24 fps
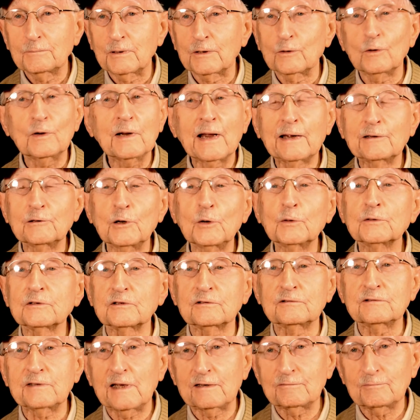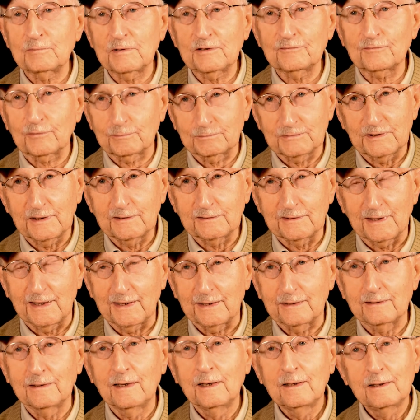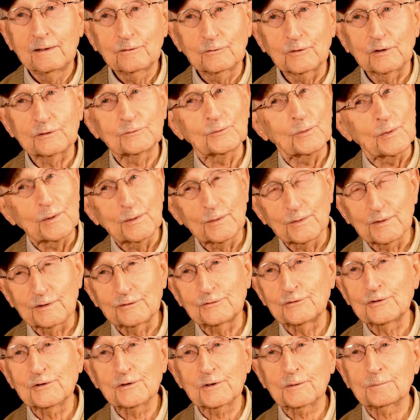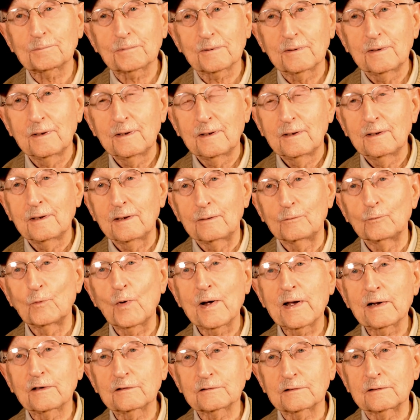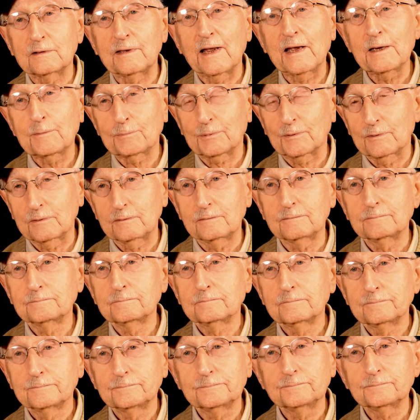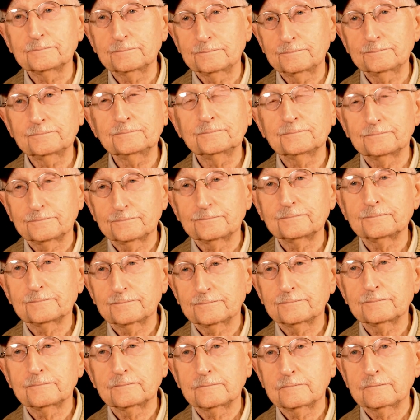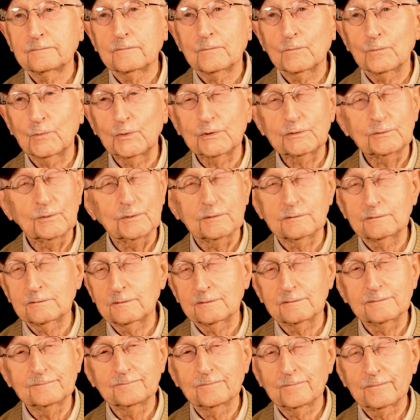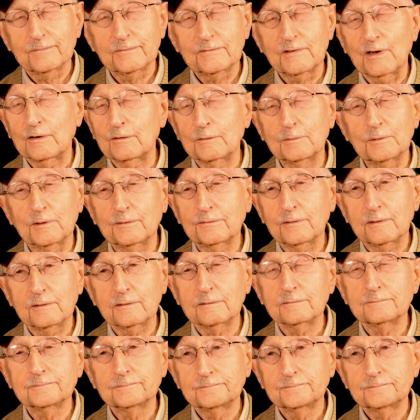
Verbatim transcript: But all I know is it saved me from D-Day, because we were in Europe, in Wales in April. Yeah, that's true. Yeah, that's true. Which was a terrible thing.